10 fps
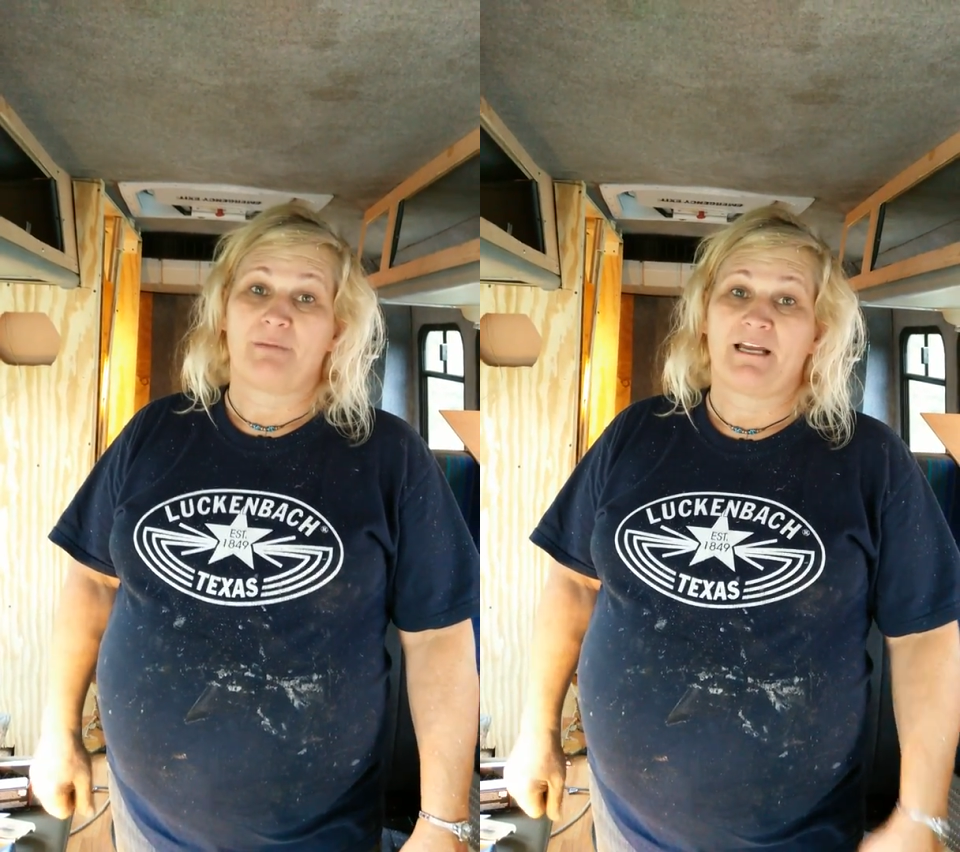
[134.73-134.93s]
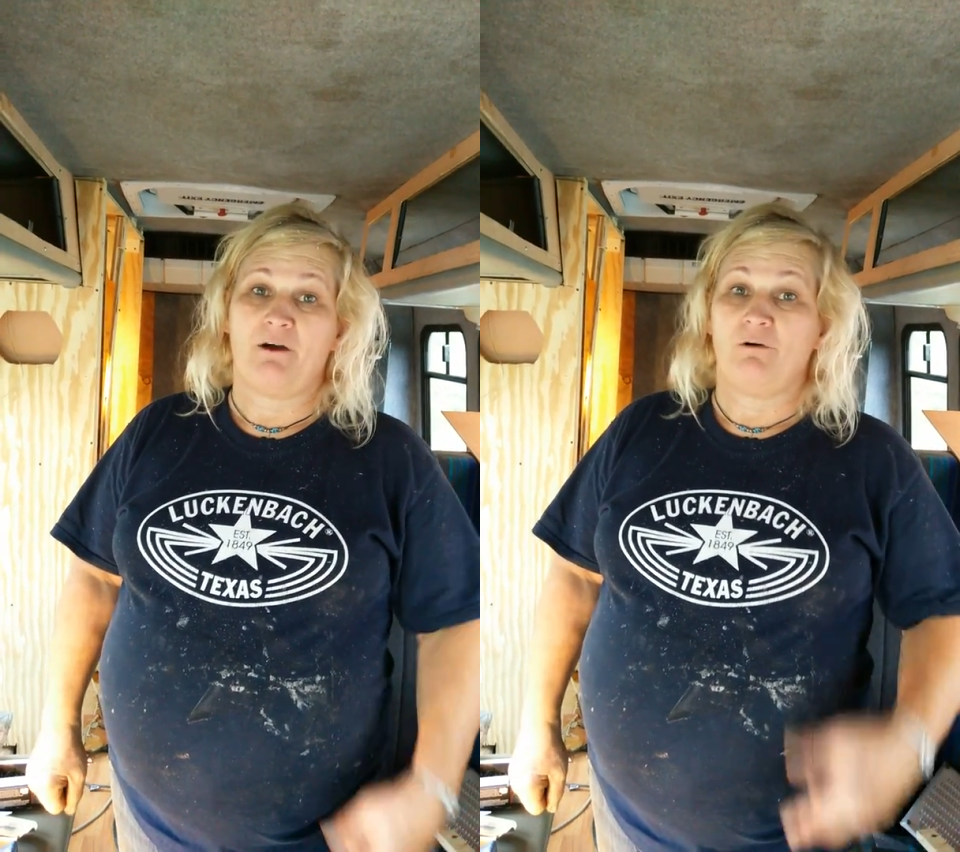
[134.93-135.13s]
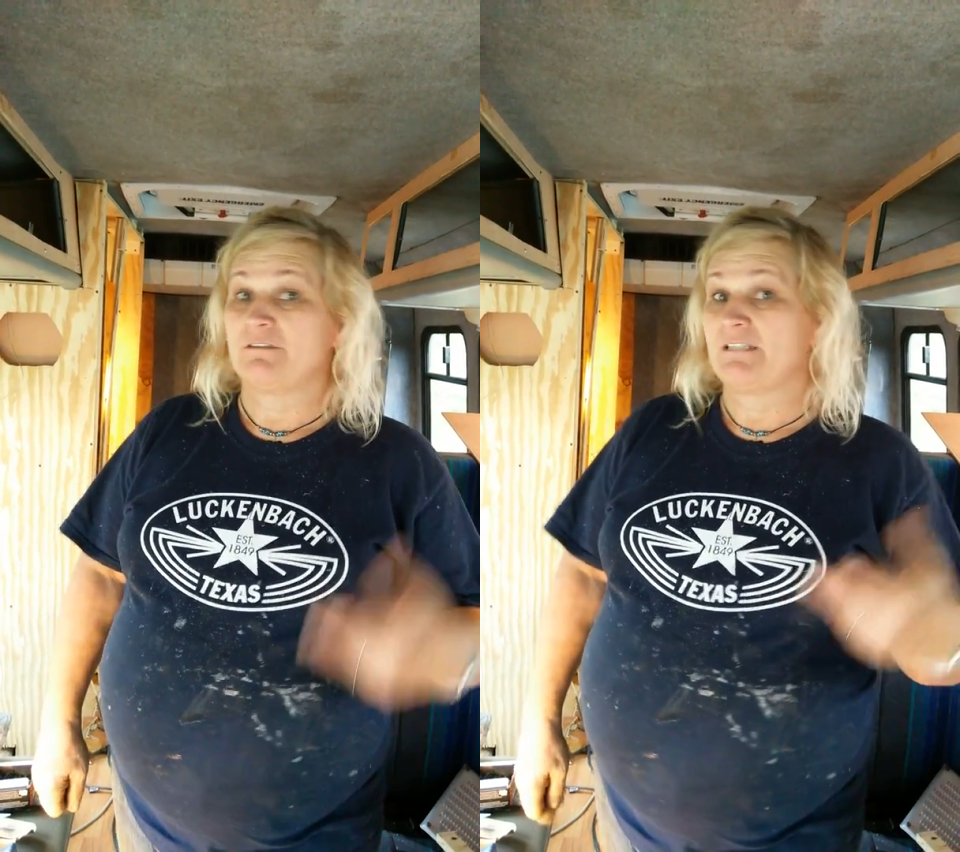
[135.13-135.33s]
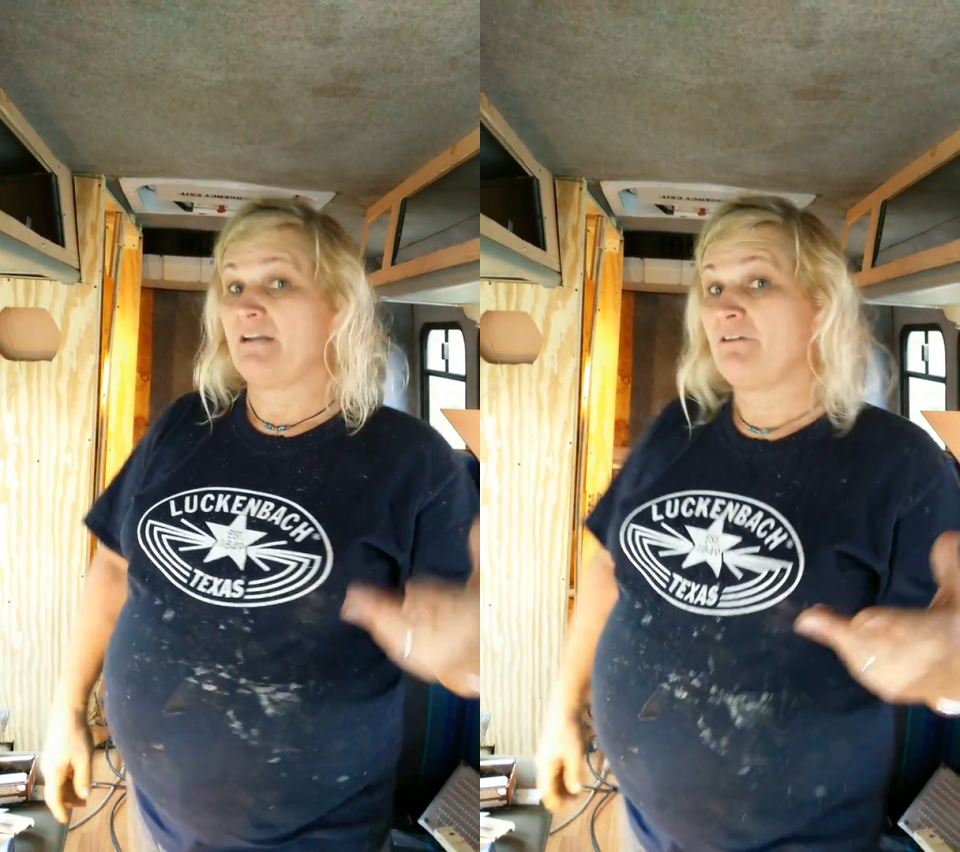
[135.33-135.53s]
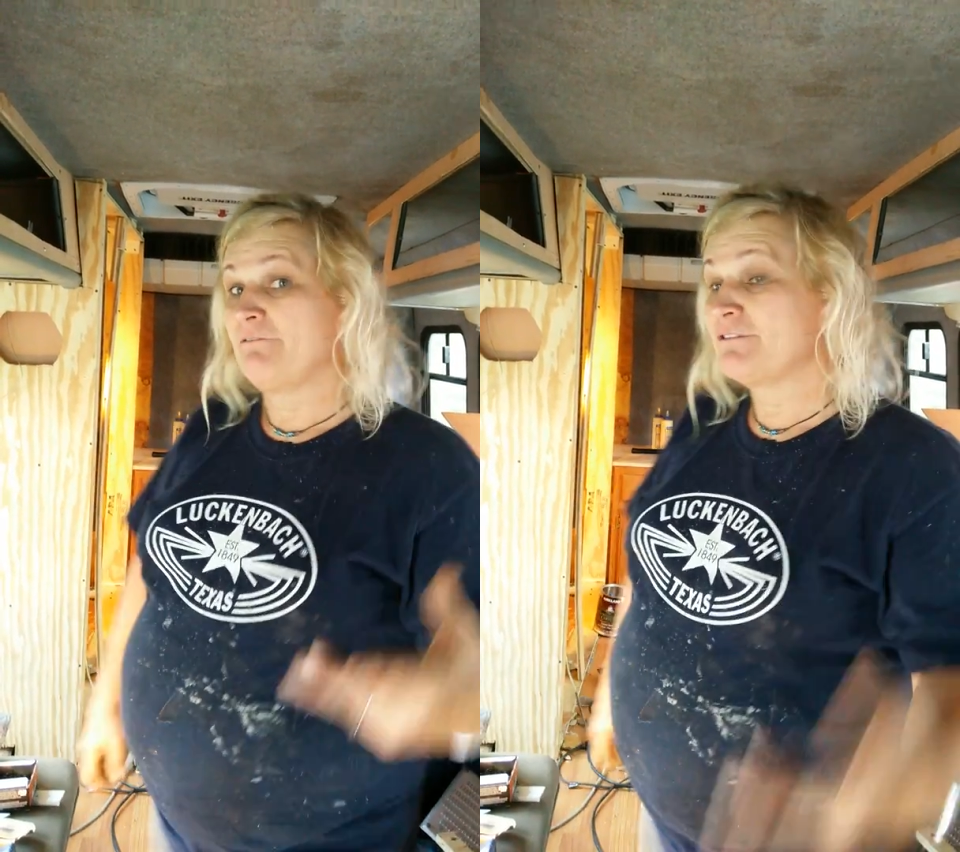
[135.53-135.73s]
my goals. I
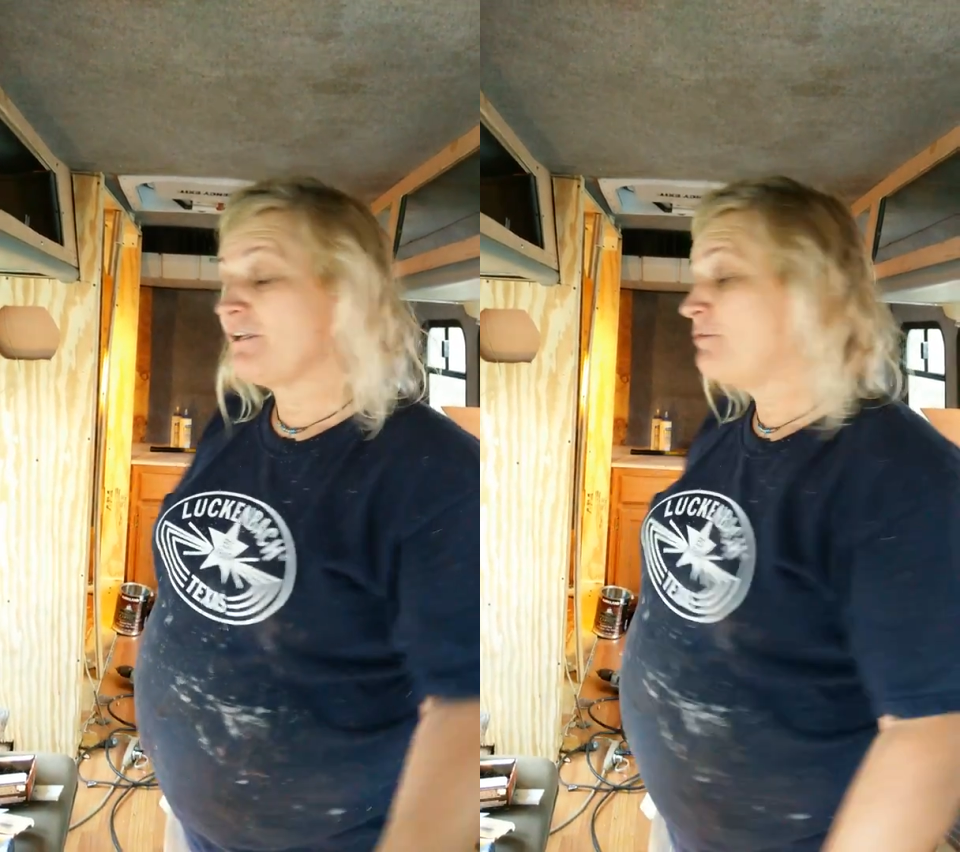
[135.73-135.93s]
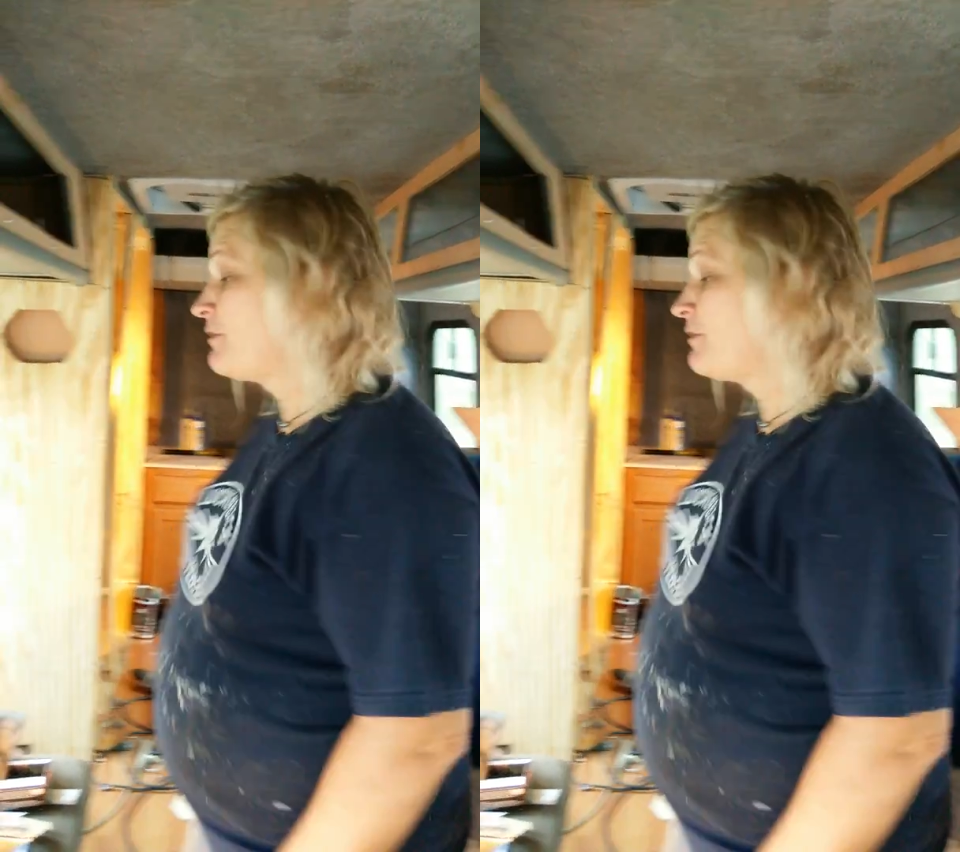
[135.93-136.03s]
don't know if it's going to